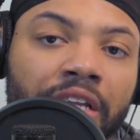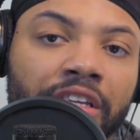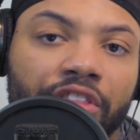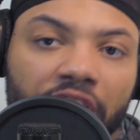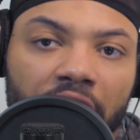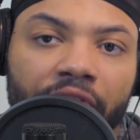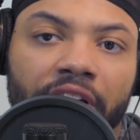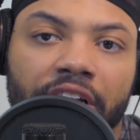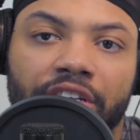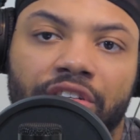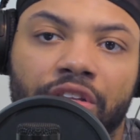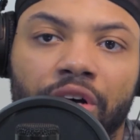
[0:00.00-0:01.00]
The thing of it
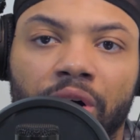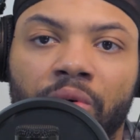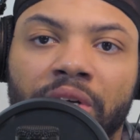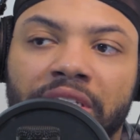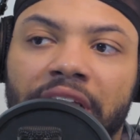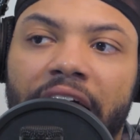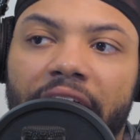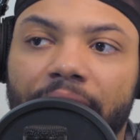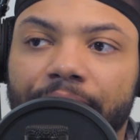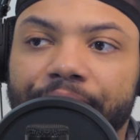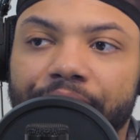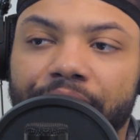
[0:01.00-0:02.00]
is, though, is
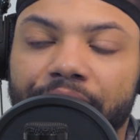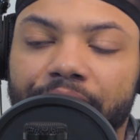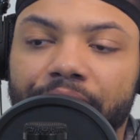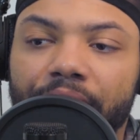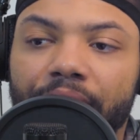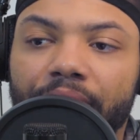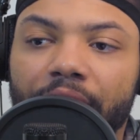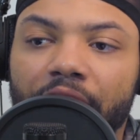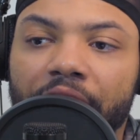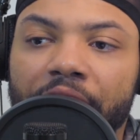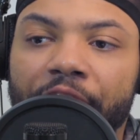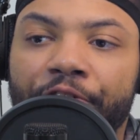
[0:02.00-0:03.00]
that
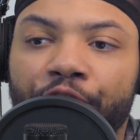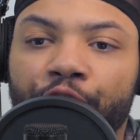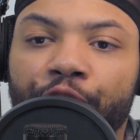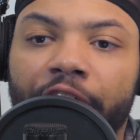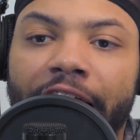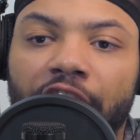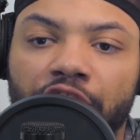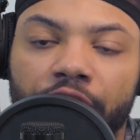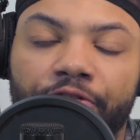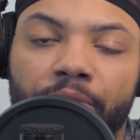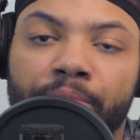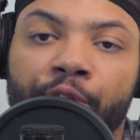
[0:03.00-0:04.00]
if you're
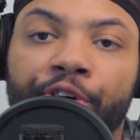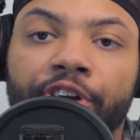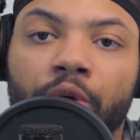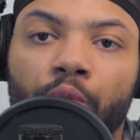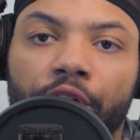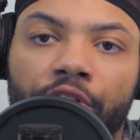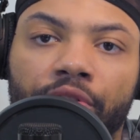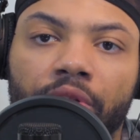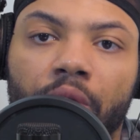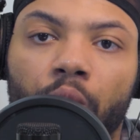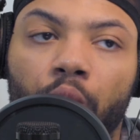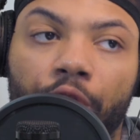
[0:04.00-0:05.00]
actually familiar with
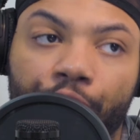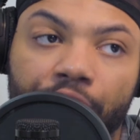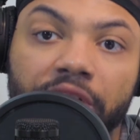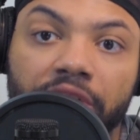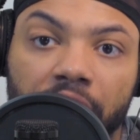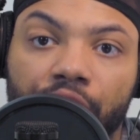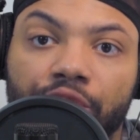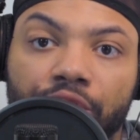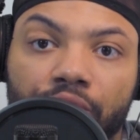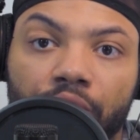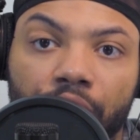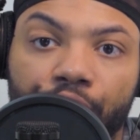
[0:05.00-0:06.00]
what green
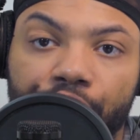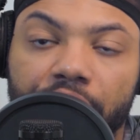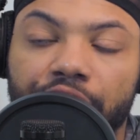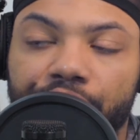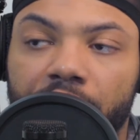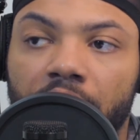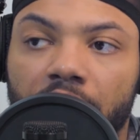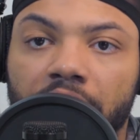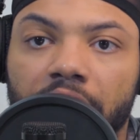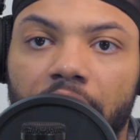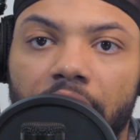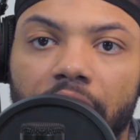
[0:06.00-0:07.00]
screen
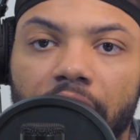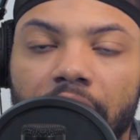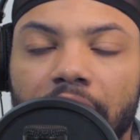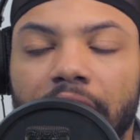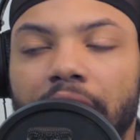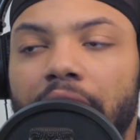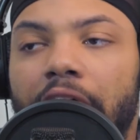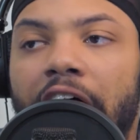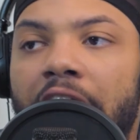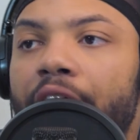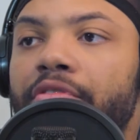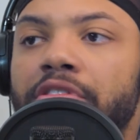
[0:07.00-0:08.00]
looks like,
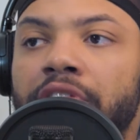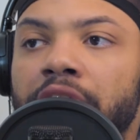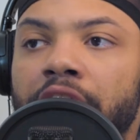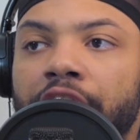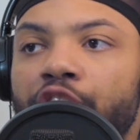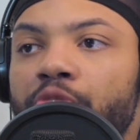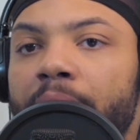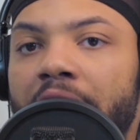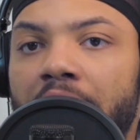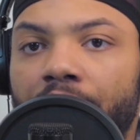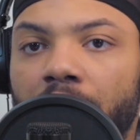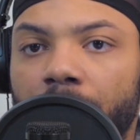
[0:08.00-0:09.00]
obviously you may
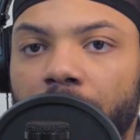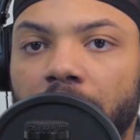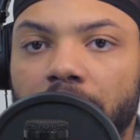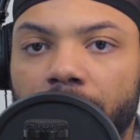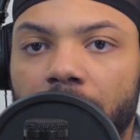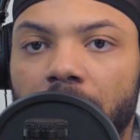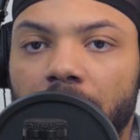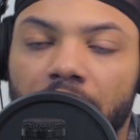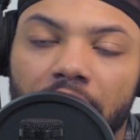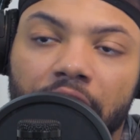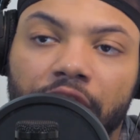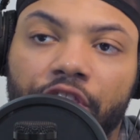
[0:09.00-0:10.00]
have a complaint about it.
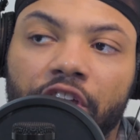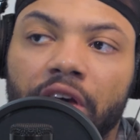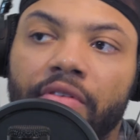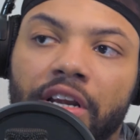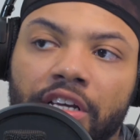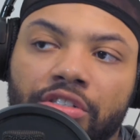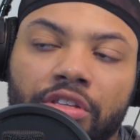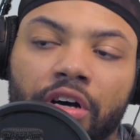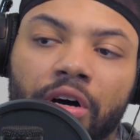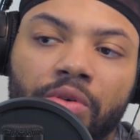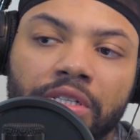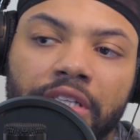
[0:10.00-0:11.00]
The thing of it is,
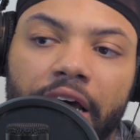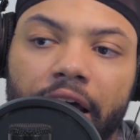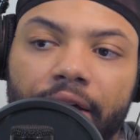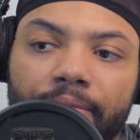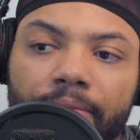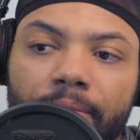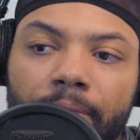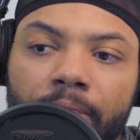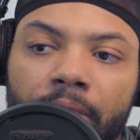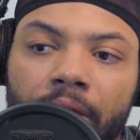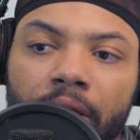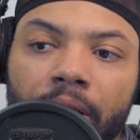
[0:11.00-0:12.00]
though, is that
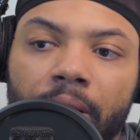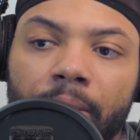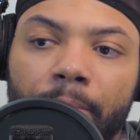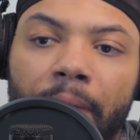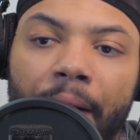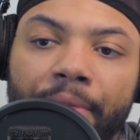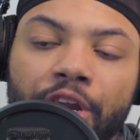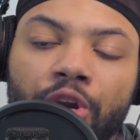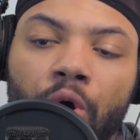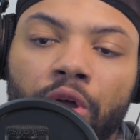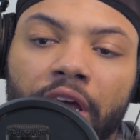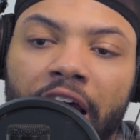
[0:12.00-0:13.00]
by me
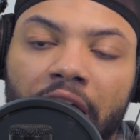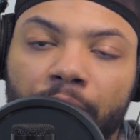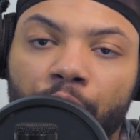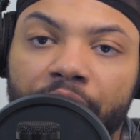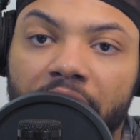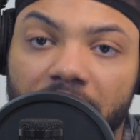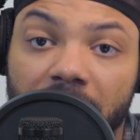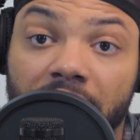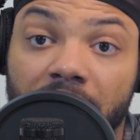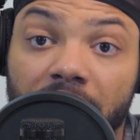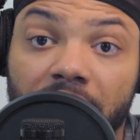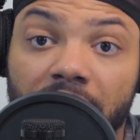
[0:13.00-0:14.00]
knowing the kind of movie that
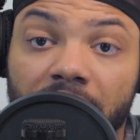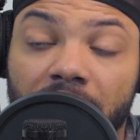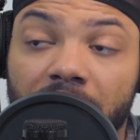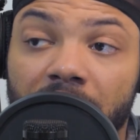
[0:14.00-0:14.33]
this is